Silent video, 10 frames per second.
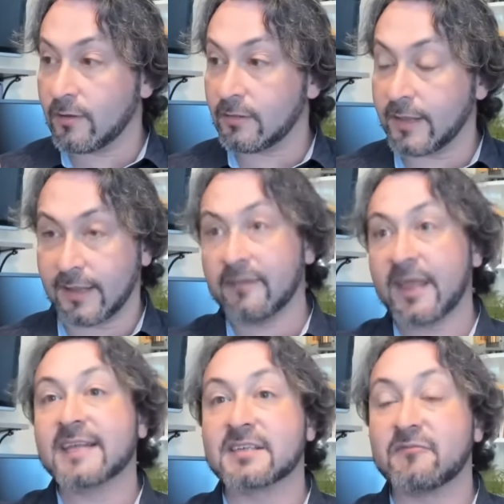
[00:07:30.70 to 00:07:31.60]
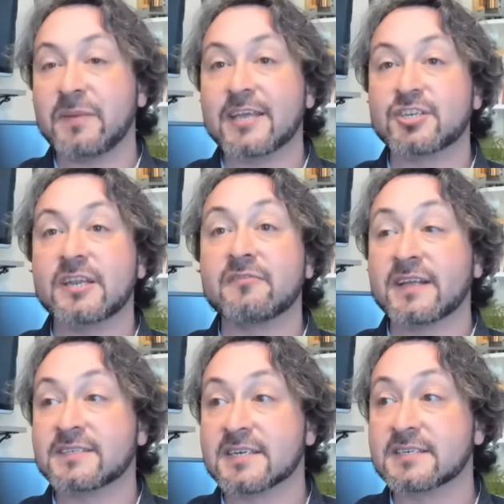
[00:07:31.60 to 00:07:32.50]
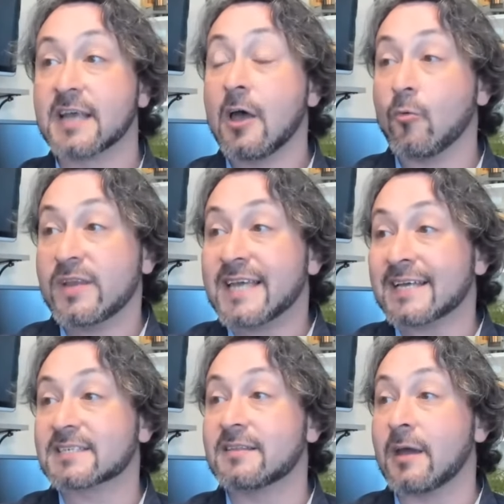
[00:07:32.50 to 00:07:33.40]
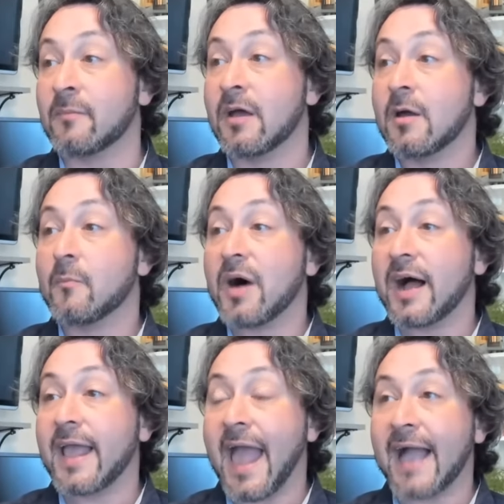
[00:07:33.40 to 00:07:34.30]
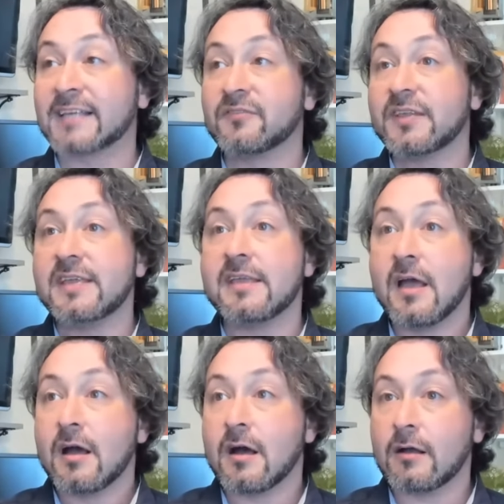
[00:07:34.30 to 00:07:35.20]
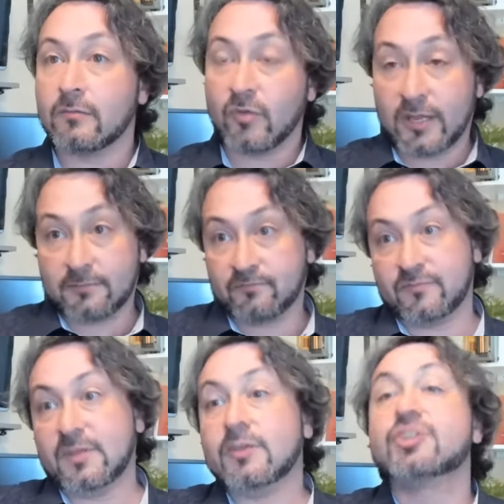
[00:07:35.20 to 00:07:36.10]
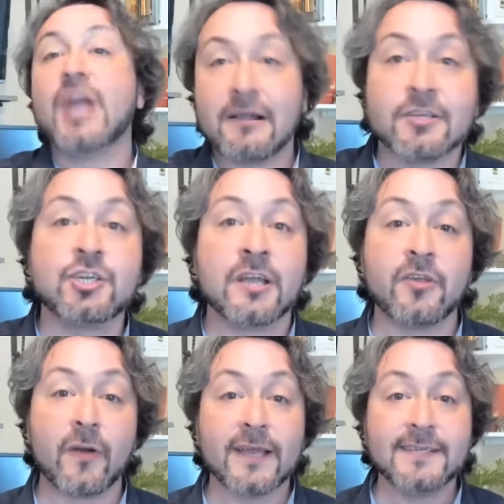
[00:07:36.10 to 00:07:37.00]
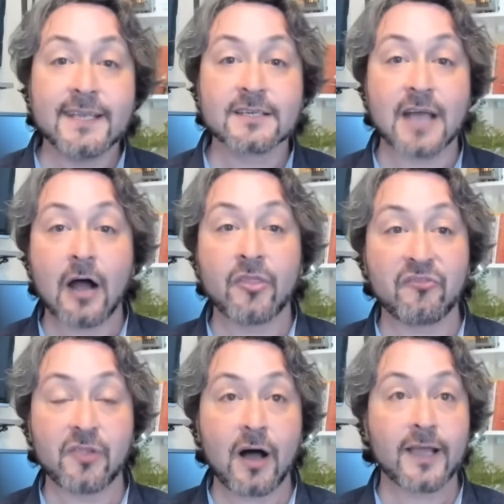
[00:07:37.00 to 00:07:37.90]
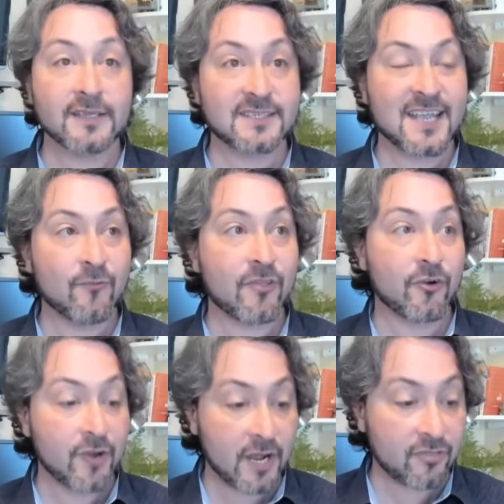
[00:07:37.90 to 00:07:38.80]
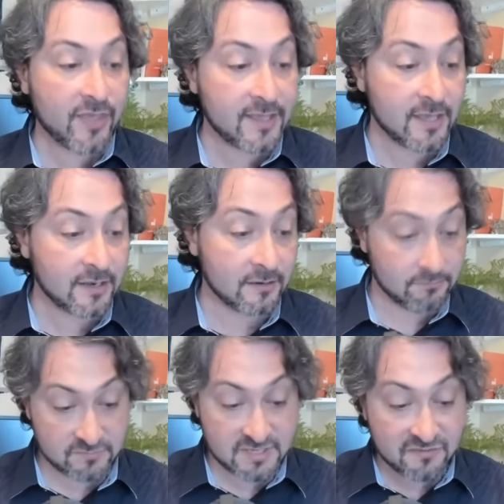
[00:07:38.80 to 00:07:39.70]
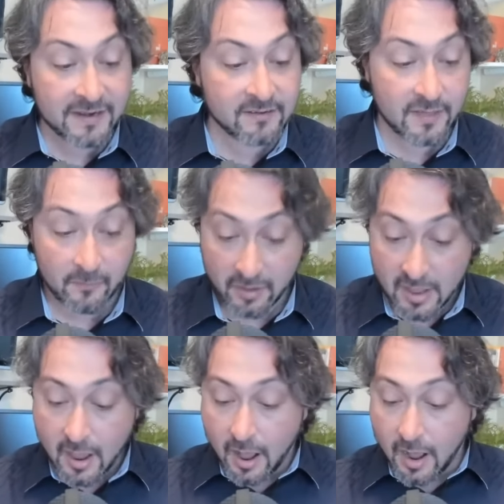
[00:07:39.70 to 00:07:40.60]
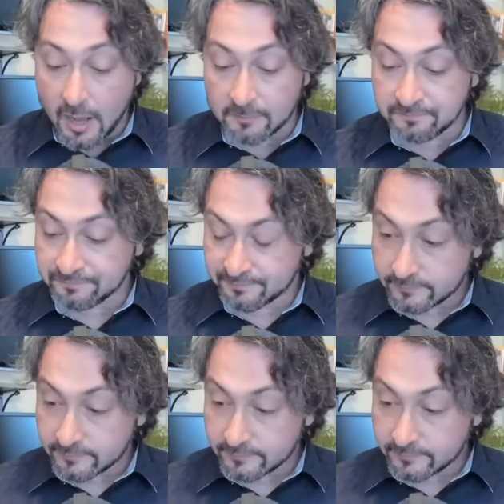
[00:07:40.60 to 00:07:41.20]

like in the case of PhD defenses, we test them by actively like challenging their ideas on the fly and seeing whether or not they can defend them. Um,